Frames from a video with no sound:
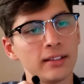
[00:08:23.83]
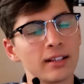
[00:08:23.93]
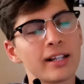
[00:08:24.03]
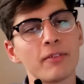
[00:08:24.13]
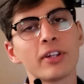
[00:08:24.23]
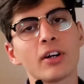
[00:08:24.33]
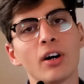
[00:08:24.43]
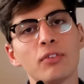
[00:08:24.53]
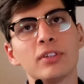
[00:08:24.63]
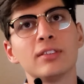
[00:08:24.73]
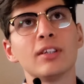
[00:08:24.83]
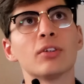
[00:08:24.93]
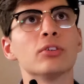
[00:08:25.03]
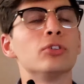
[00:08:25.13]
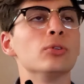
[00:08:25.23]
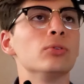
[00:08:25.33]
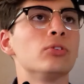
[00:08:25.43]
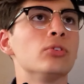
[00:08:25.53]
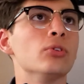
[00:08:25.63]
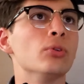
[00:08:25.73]
The leveling off is either due
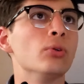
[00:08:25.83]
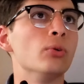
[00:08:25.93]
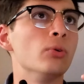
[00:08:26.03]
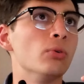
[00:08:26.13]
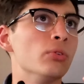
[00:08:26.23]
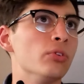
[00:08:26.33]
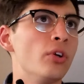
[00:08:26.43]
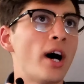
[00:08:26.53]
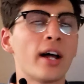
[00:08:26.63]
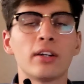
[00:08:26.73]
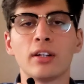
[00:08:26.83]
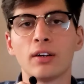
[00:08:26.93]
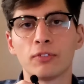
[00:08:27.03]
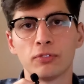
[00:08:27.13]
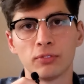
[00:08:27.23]
to not enough